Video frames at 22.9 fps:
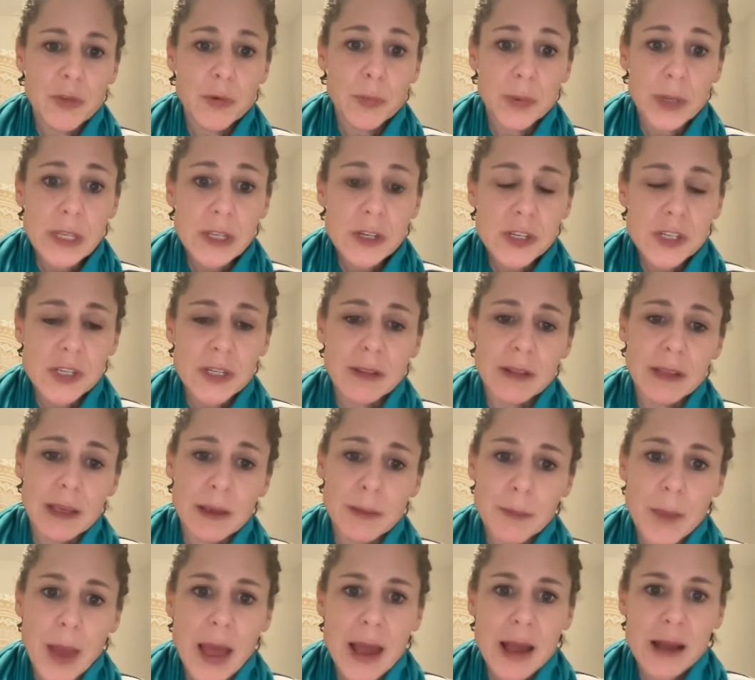the reach and the
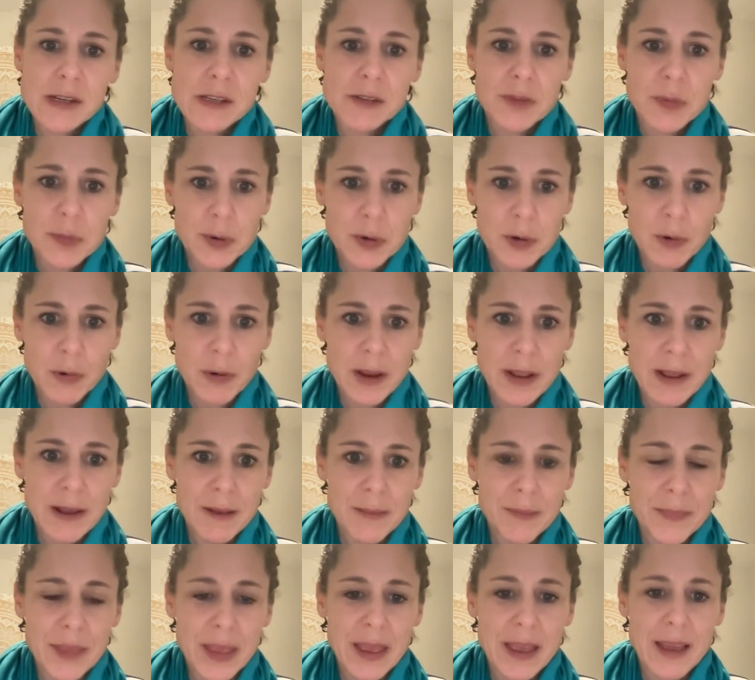impact of the
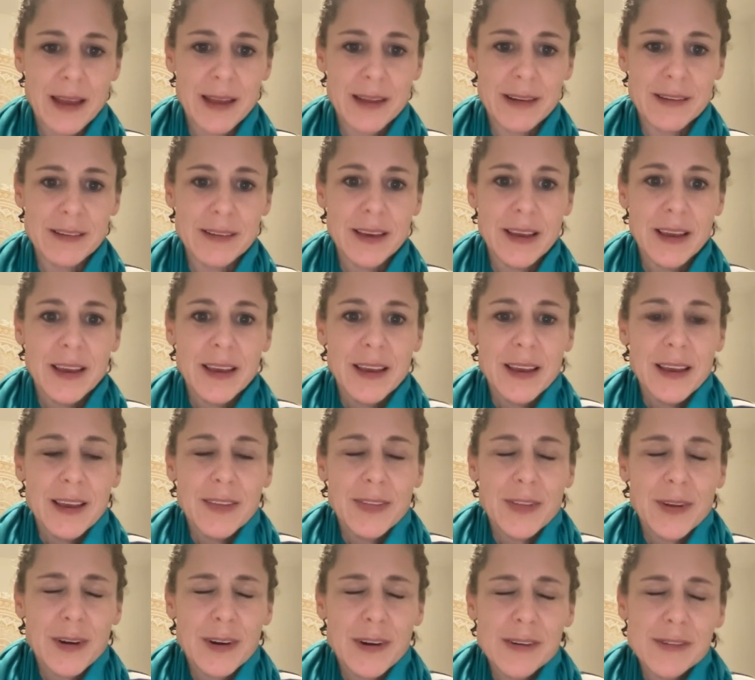program. And
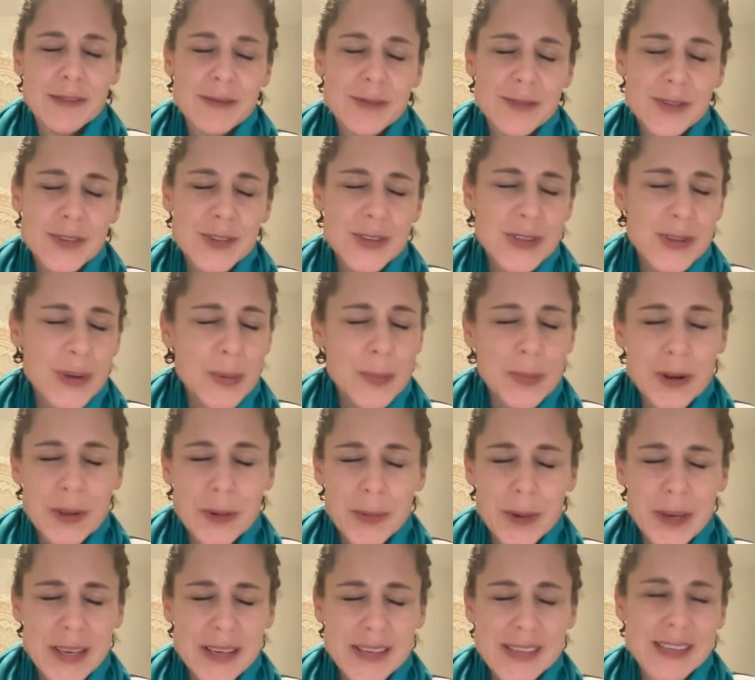there are so many
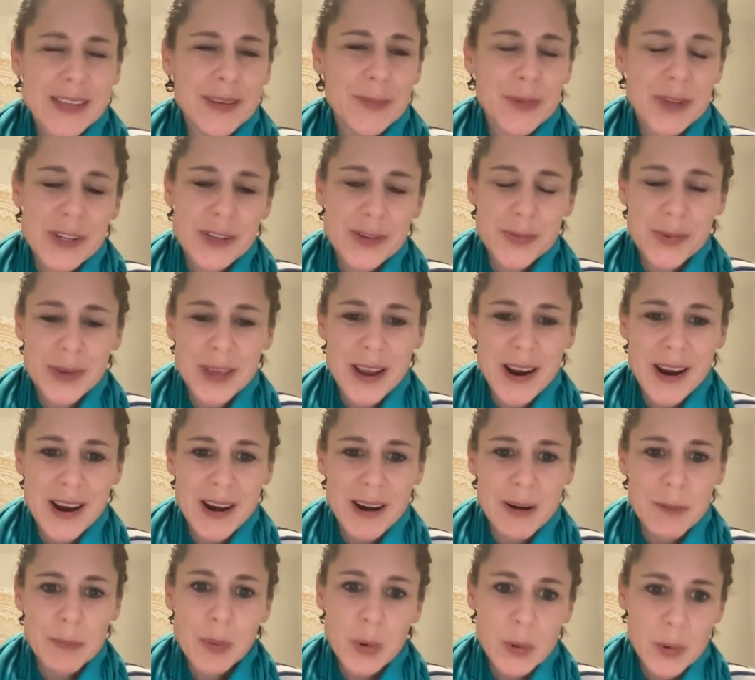ways in which we
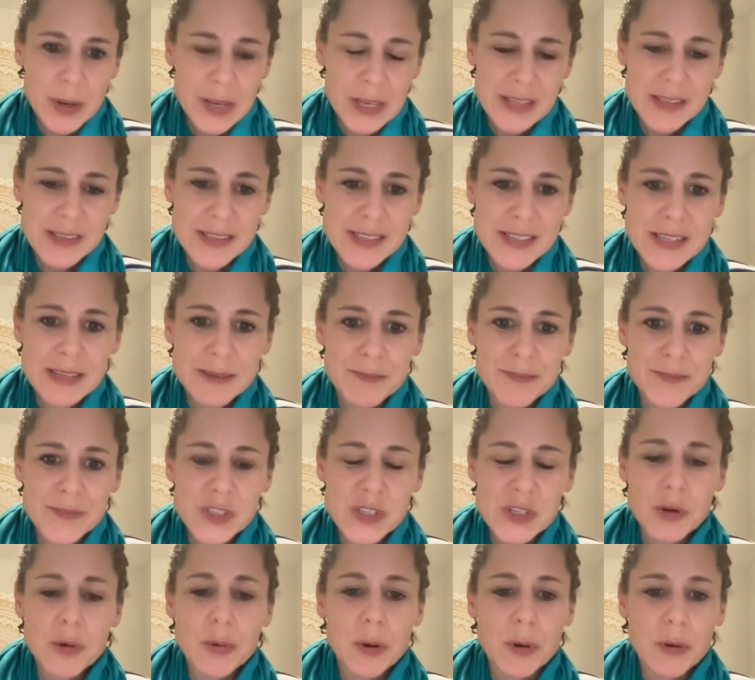are poised
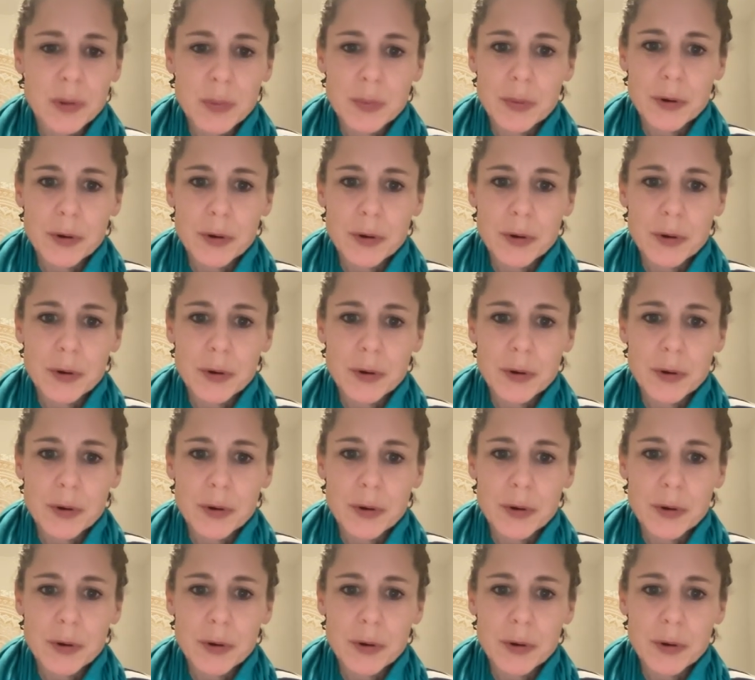to grow the